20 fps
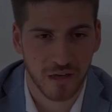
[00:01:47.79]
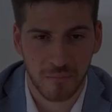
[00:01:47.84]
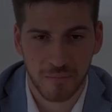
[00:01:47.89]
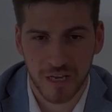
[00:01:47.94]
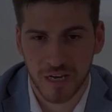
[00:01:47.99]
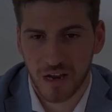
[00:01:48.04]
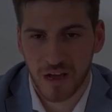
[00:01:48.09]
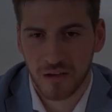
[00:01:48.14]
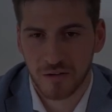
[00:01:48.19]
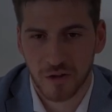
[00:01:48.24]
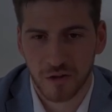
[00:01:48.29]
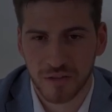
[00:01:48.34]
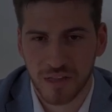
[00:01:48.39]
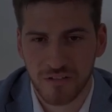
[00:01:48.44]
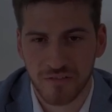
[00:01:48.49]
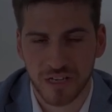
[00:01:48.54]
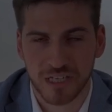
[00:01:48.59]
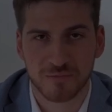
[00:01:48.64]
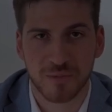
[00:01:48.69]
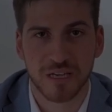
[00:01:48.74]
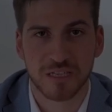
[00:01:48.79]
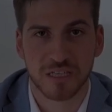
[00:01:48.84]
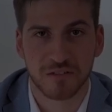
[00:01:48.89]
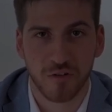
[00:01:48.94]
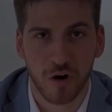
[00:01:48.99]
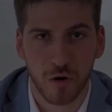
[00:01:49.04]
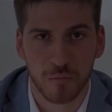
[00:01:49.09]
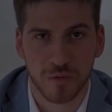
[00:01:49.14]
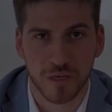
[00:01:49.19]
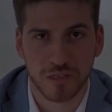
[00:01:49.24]
I mean, I don't have expensive
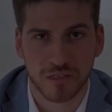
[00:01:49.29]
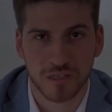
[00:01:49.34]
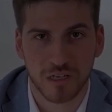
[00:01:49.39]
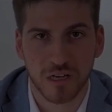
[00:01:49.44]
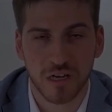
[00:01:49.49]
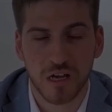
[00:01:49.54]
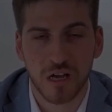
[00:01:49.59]
hobbies.